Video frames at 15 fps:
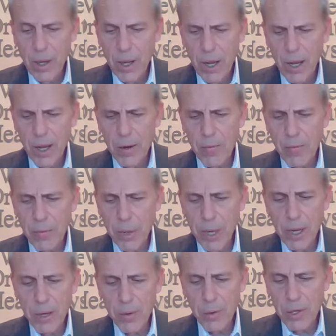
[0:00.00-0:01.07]

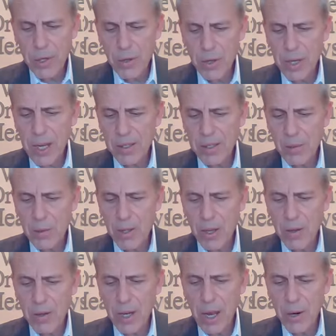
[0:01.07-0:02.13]
But when you look at some of the
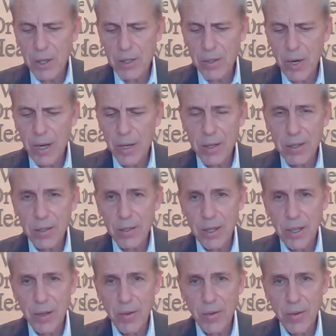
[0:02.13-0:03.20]
other counties around us,
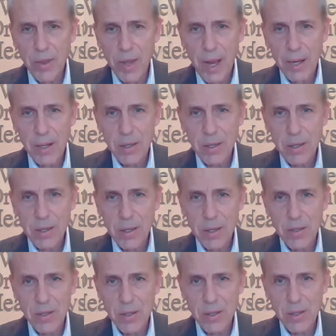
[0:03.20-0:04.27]
that
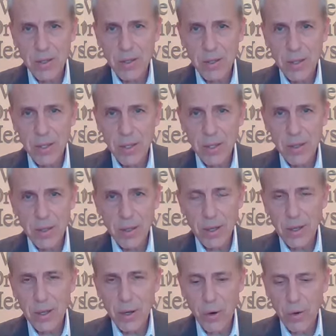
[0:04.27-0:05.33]
consistency
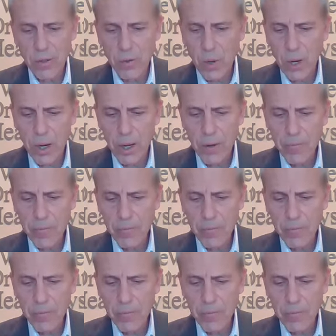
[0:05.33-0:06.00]
goes away.